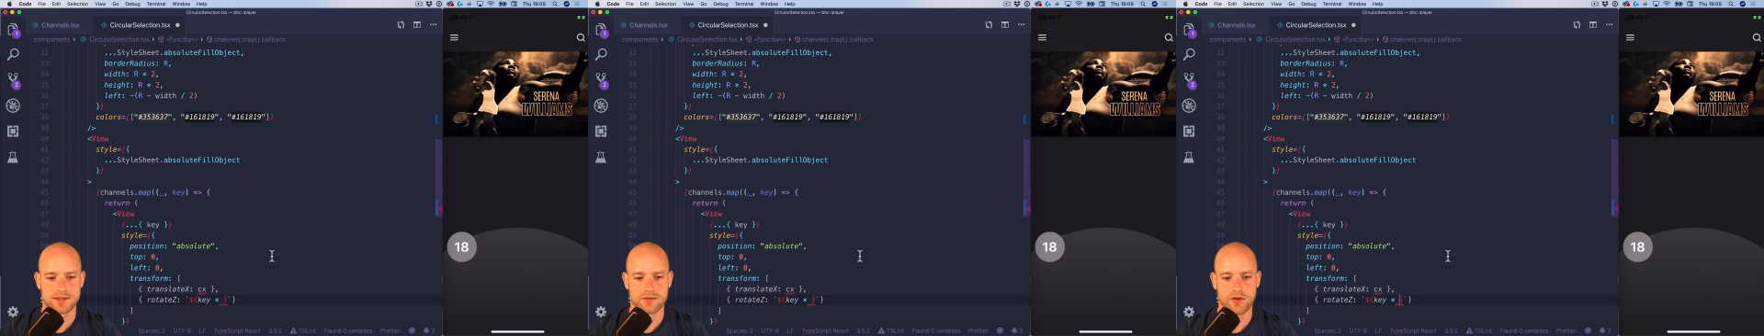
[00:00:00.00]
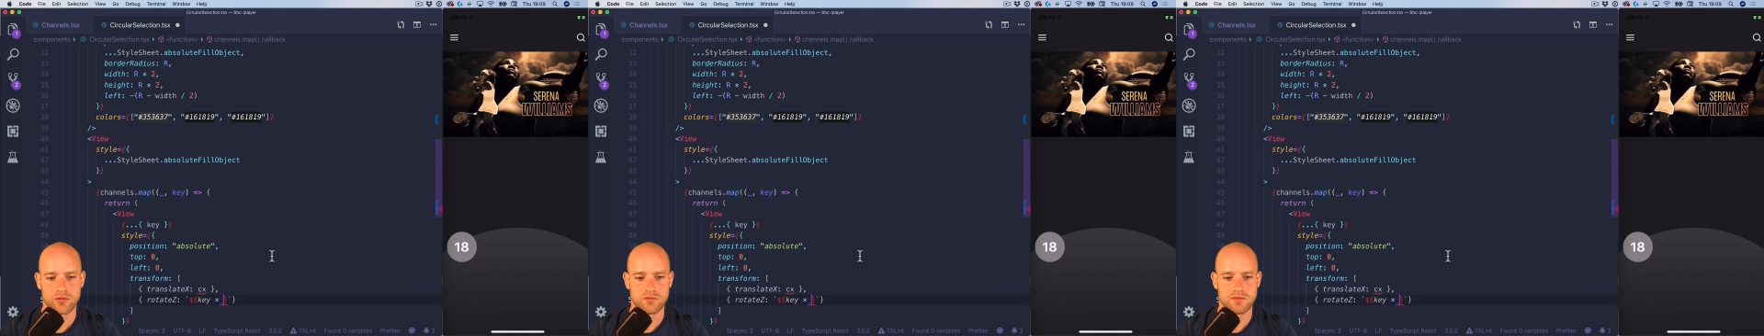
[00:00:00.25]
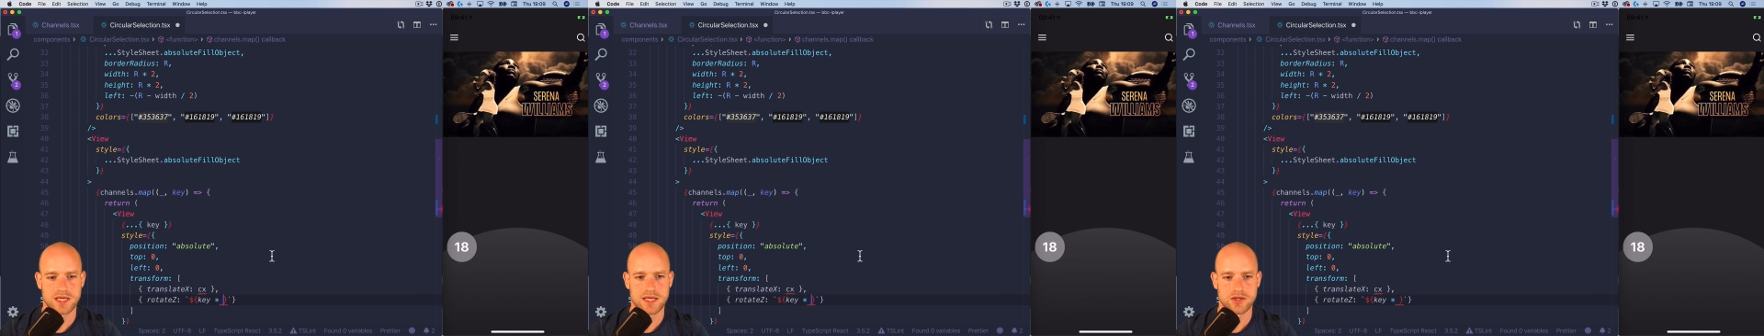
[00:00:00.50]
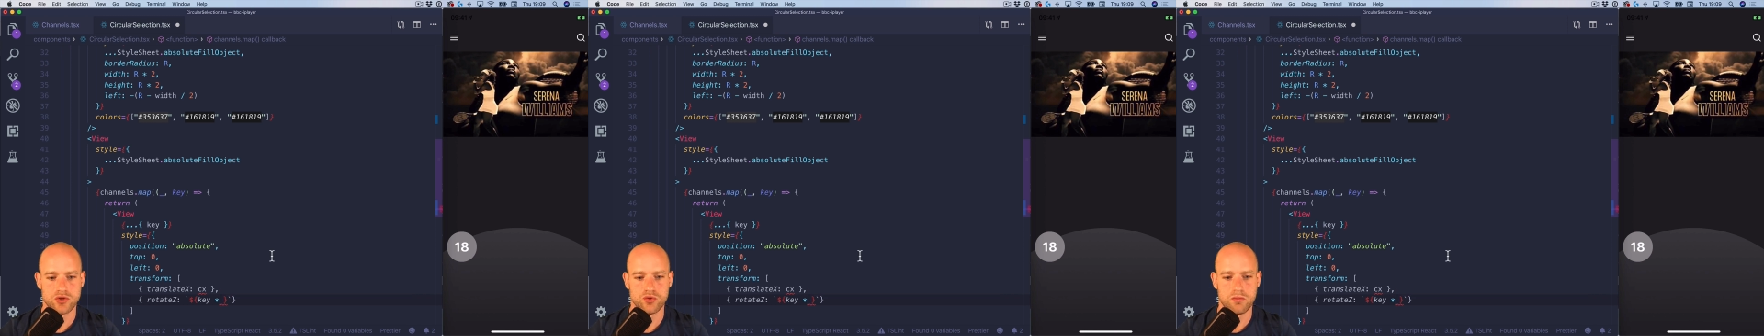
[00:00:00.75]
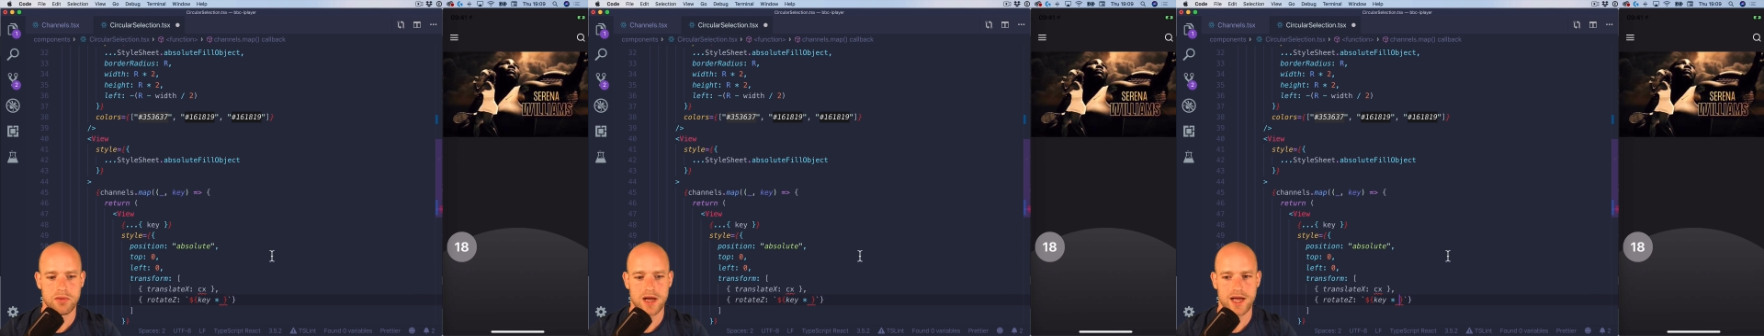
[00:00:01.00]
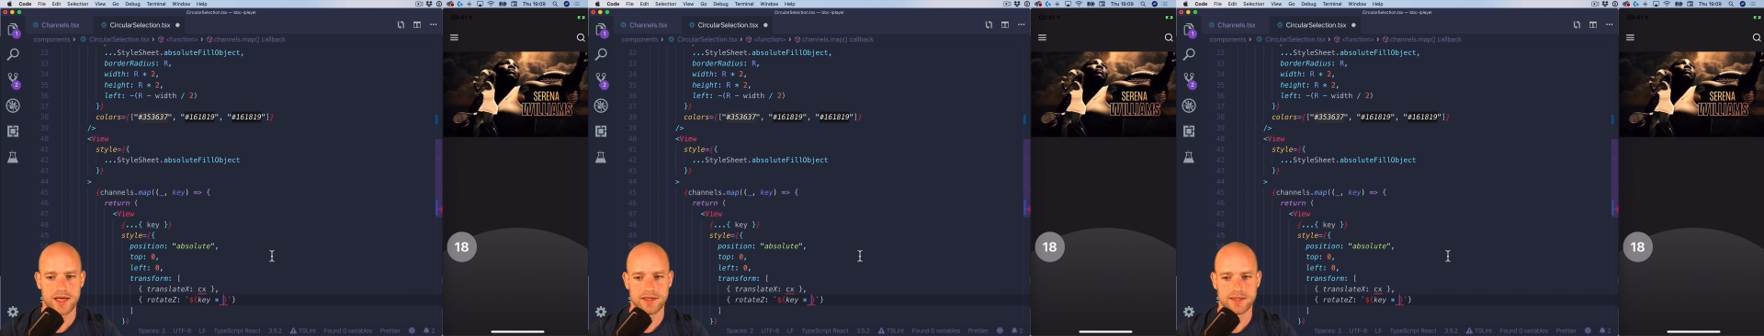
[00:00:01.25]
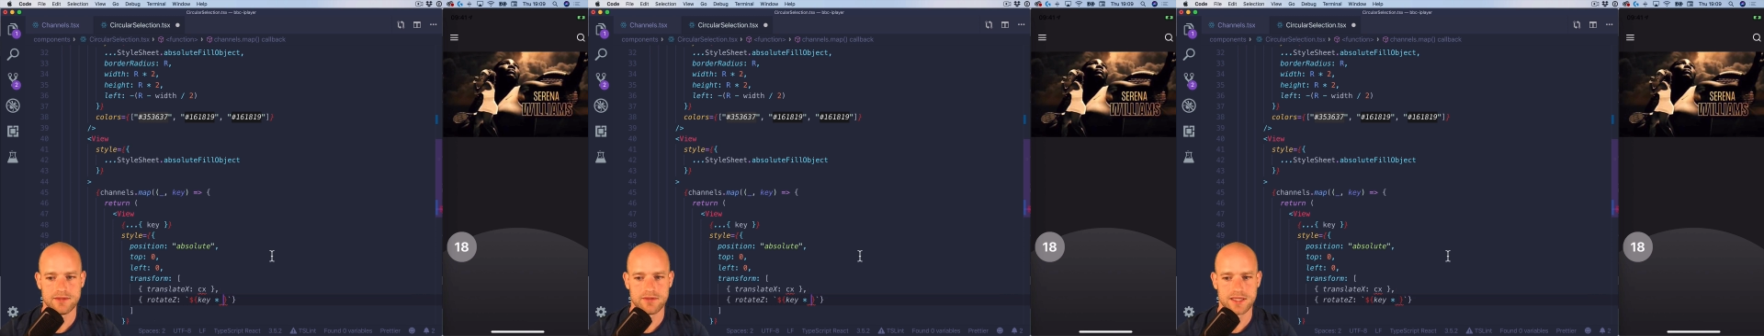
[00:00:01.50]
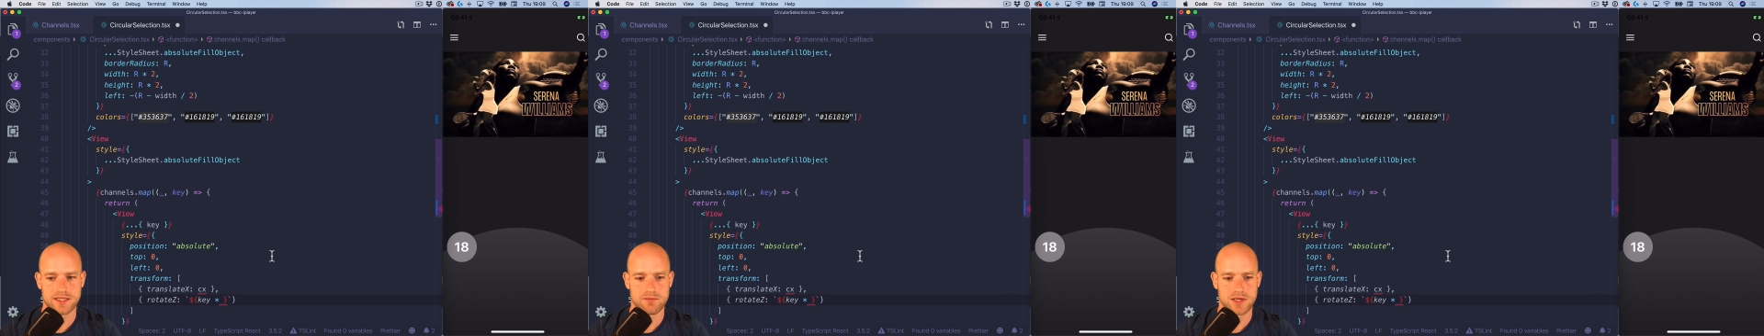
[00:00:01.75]
So that would be 2 pi
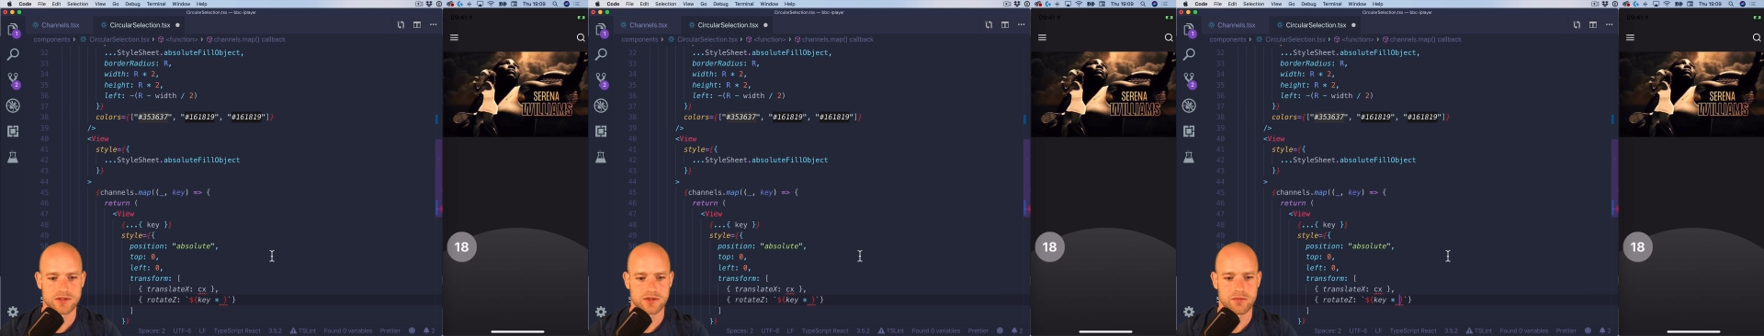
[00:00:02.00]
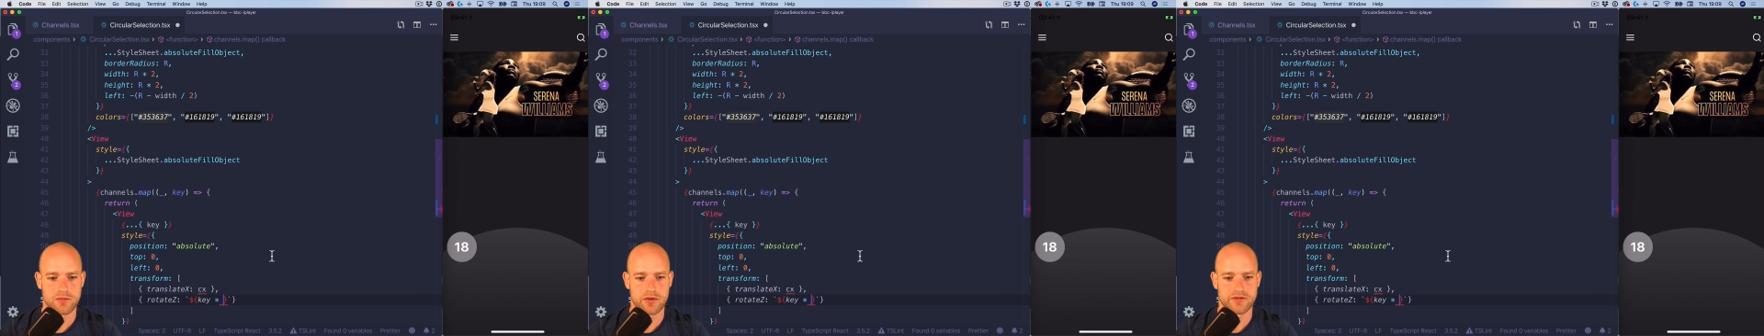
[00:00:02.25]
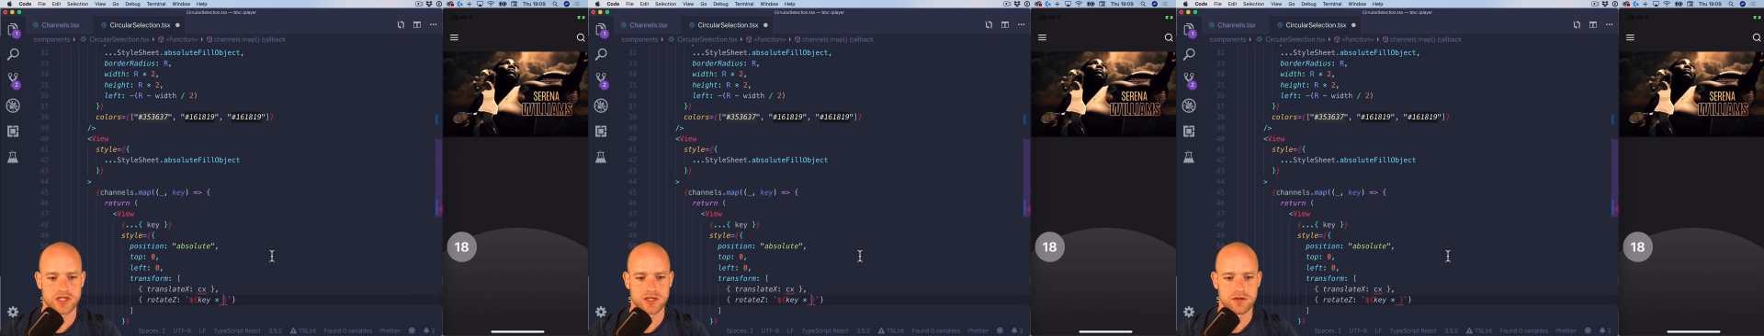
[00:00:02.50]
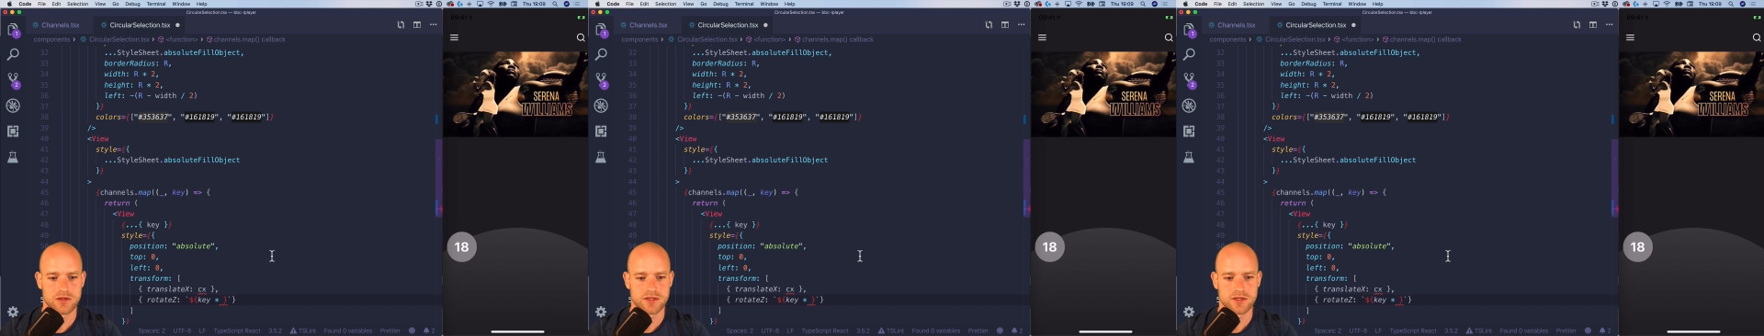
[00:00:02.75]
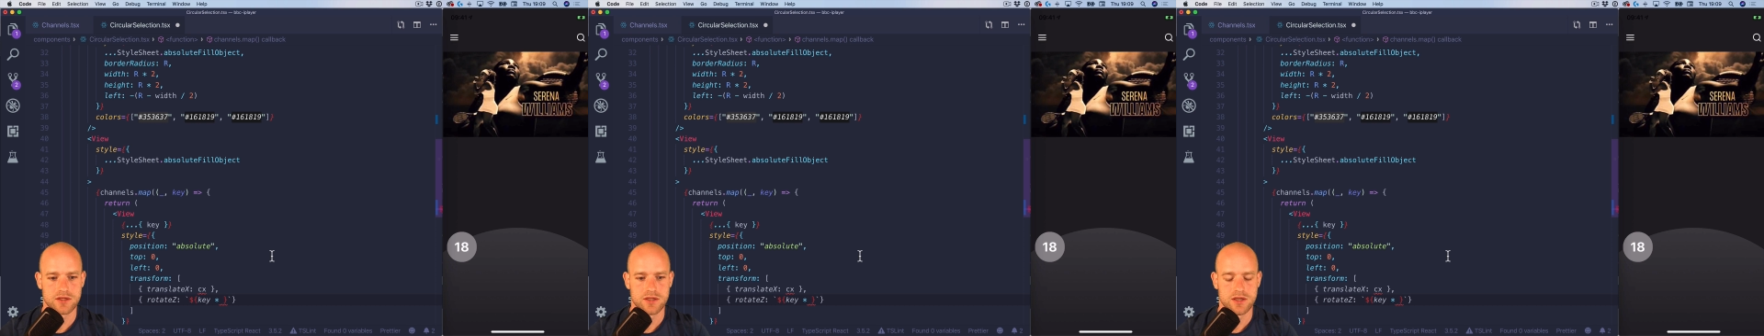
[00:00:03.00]
divided by the number of channels.